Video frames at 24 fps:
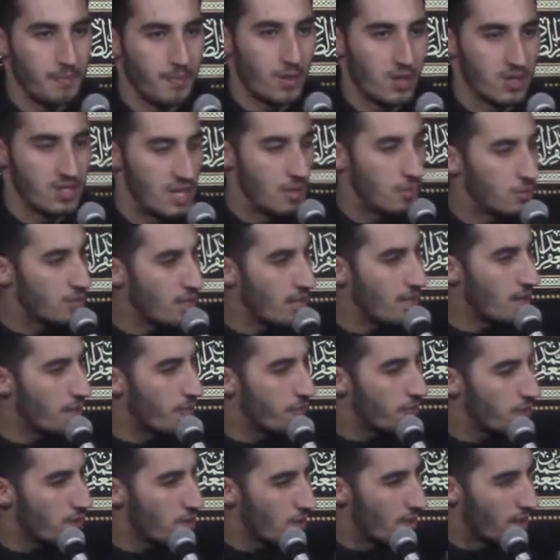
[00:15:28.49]
Because Abu Talib
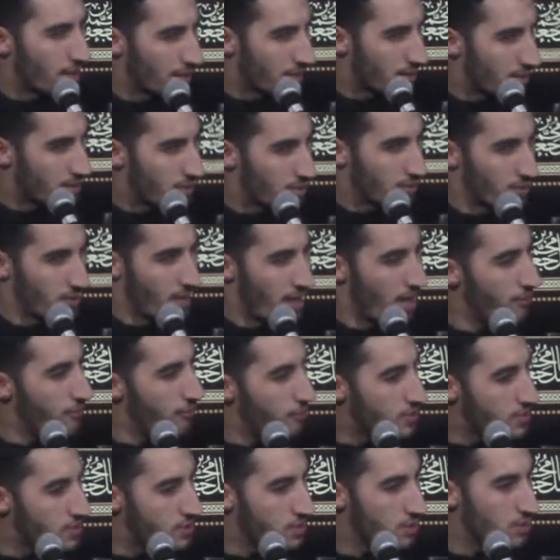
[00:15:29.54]
felt like
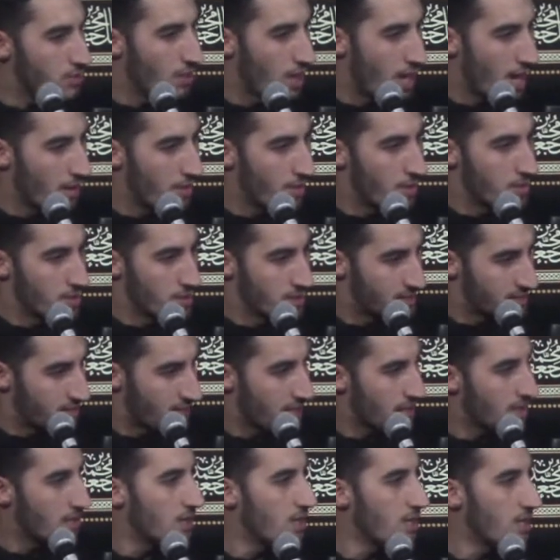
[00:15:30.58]
every single hour we
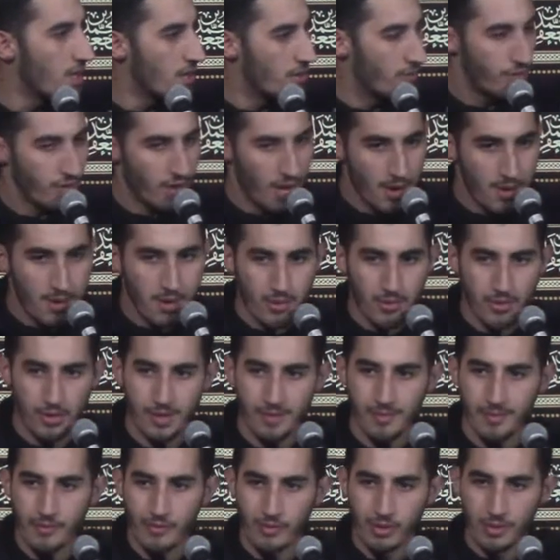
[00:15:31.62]
stay here, every hour
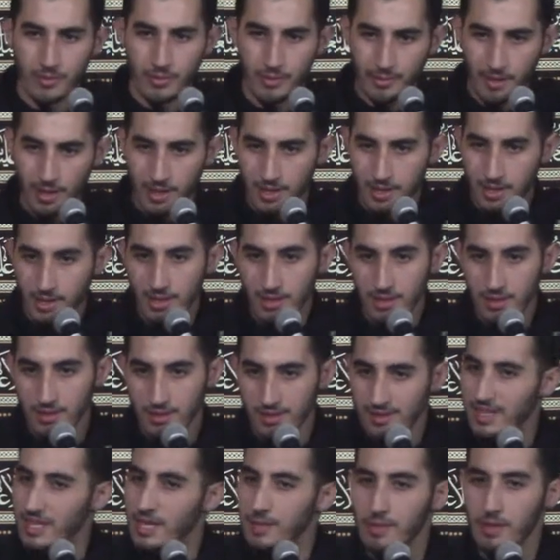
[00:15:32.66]
we remain here,
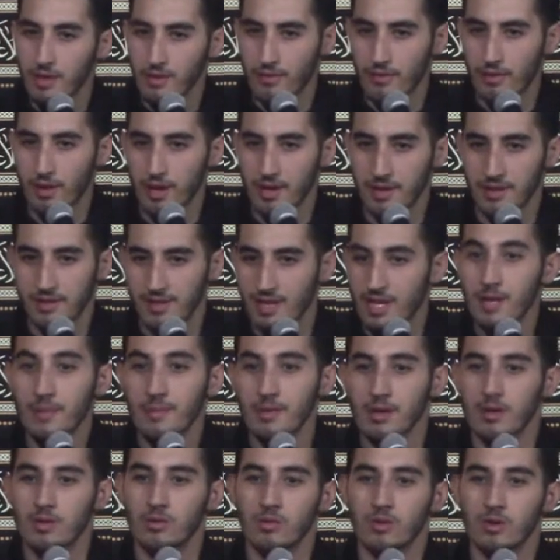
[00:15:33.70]
there's going to be a fight, there's going to
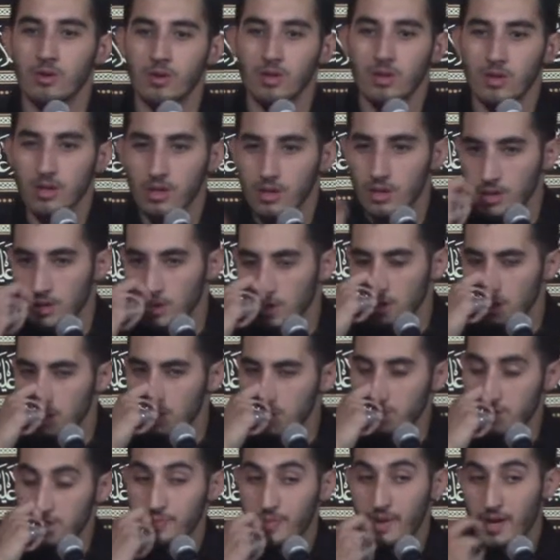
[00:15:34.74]
be a war.
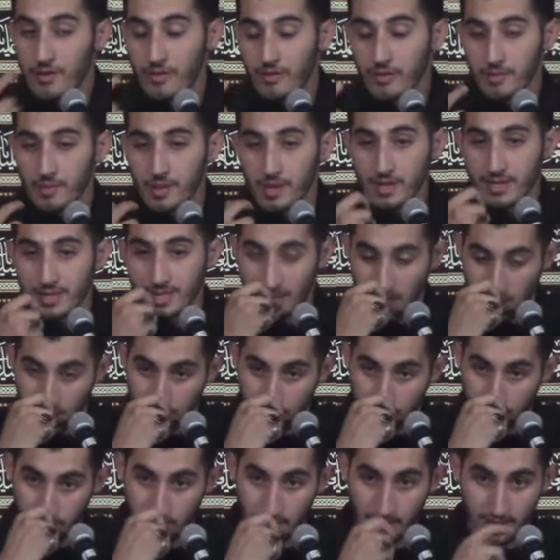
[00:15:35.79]
So it's better for me to
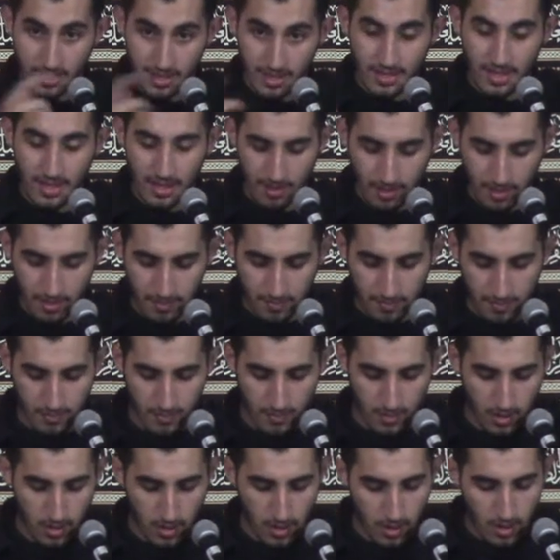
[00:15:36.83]
leave and to take them.
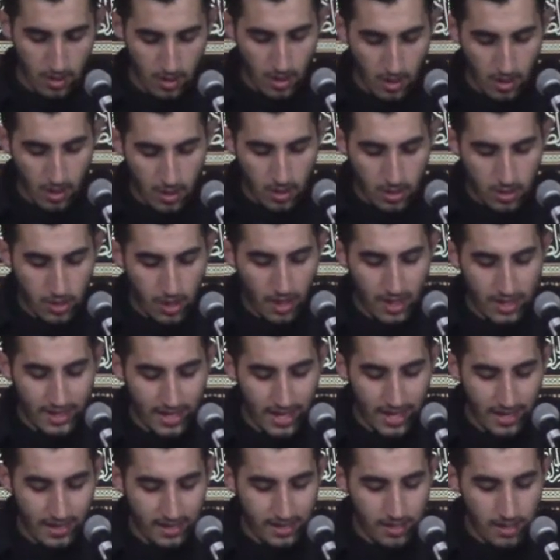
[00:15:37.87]
So he
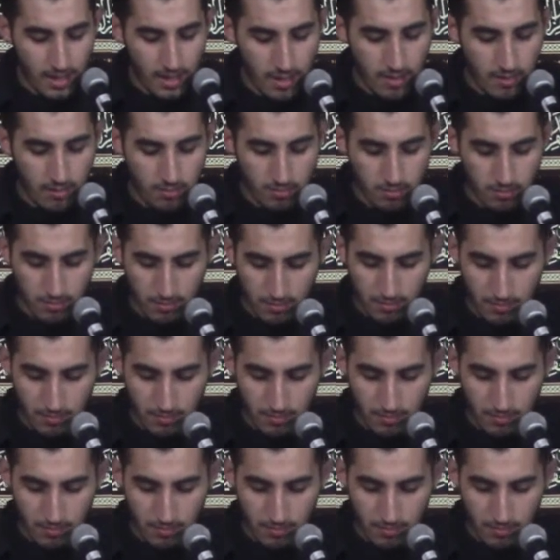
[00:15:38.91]
takes them